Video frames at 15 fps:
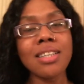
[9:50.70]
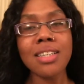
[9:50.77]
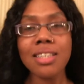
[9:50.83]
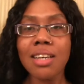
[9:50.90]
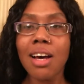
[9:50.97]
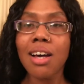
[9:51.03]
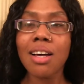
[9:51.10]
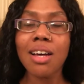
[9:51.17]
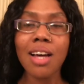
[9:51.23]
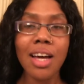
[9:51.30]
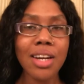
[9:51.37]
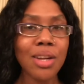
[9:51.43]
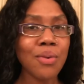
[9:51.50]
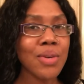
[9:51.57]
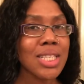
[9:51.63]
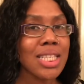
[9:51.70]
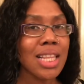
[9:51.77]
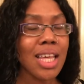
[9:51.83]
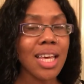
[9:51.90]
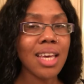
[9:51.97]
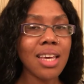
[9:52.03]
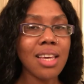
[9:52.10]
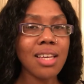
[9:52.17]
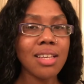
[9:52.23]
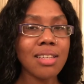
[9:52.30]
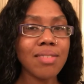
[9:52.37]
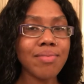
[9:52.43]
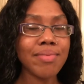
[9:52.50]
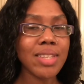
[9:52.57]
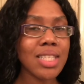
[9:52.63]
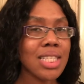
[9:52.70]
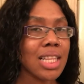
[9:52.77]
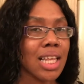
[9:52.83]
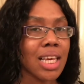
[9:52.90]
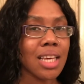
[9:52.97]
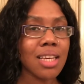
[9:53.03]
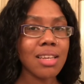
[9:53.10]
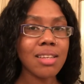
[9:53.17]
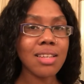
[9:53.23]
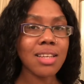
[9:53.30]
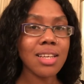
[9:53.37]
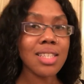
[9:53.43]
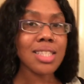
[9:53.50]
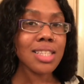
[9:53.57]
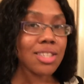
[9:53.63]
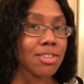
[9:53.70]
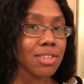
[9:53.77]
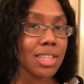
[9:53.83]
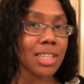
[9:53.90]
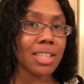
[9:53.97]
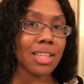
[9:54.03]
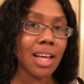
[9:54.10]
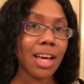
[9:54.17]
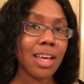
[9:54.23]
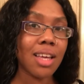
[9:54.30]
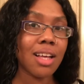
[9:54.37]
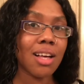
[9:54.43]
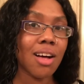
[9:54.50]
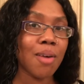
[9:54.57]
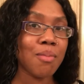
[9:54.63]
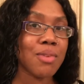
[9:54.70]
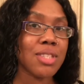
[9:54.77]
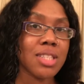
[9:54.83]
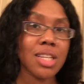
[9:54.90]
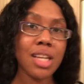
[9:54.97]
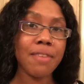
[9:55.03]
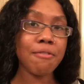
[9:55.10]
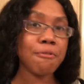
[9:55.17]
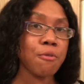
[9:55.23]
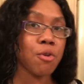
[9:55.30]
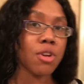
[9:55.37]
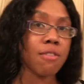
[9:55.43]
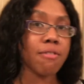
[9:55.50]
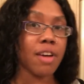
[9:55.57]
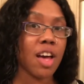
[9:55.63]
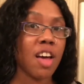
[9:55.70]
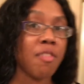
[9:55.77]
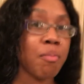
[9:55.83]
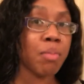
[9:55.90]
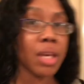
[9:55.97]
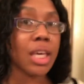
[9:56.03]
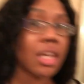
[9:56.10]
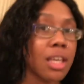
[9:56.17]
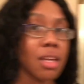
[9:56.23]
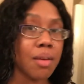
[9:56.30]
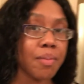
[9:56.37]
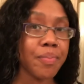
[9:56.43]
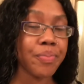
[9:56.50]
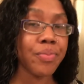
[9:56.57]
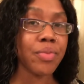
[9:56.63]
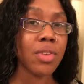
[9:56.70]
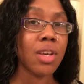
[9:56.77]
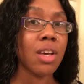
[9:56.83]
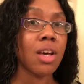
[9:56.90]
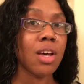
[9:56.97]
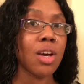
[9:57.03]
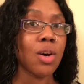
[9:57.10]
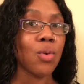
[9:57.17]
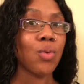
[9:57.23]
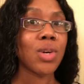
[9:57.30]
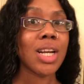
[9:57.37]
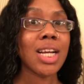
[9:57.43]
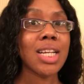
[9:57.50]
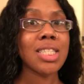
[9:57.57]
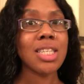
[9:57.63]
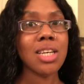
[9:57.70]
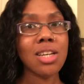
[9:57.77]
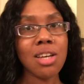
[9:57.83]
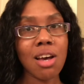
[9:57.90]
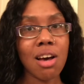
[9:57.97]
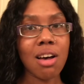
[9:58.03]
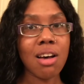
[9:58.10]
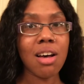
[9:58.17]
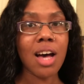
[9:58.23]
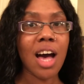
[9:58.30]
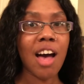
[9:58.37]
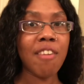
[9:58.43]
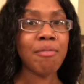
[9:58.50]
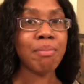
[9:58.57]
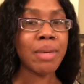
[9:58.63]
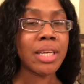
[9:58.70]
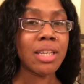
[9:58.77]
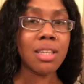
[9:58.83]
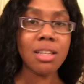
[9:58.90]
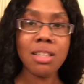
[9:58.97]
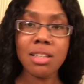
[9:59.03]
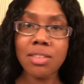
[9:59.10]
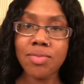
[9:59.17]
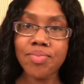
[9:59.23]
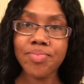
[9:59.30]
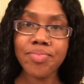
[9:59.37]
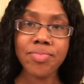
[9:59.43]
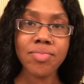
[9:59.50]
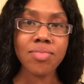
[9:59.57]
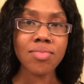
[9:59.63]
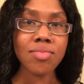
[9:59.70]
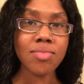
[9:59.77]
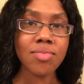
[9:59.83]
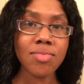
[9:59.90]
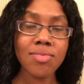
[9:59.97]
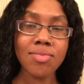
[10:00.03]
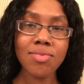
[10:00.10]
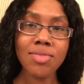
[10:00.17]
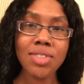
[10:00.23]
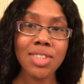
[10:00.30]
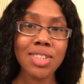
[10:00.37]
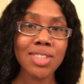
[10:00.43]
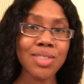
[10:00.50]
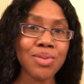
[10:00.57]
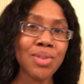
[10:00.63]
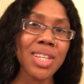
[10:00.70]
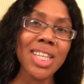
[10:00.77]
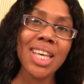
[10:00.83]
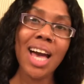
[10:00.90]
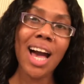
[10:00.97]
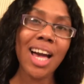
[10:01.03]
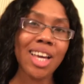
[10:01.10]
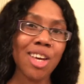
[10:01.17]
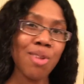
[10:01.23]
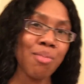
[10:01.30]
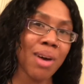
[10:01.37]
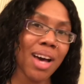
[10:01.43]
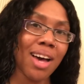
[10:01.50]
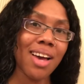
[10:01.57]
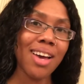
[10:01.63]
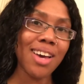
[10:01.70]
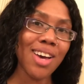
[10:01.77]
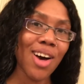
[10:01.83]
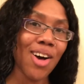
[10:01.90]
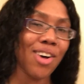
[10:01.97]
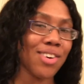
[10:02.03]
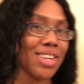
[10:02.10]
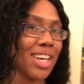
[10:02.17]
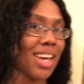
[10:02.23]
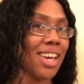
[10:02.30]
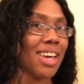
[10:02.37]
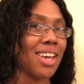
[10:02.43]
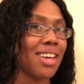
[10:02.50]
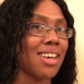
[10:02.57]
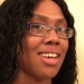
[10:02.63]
Y'all, I know it's late. It's late. It's literally like almost 11:45 p.m. When I tell y'all, I've been just really occupied all day.